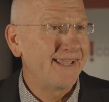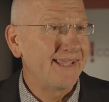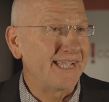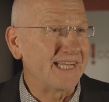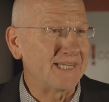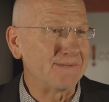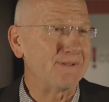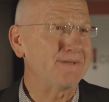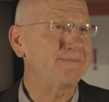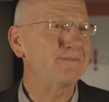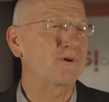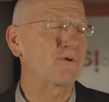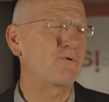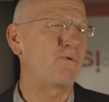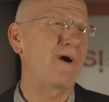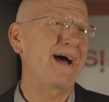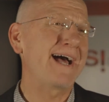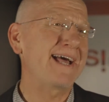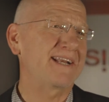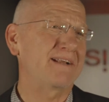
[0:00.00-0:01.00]
and to be even
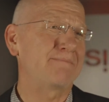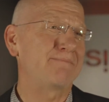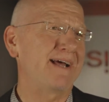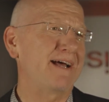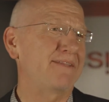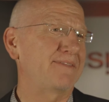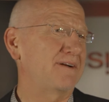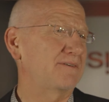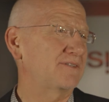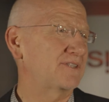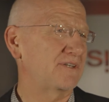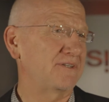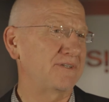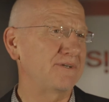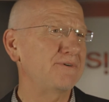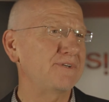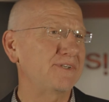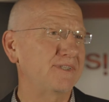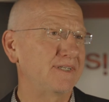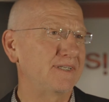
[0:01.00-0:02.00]
quiet about their
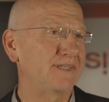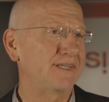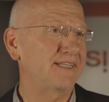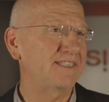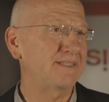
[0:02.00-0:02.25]
solution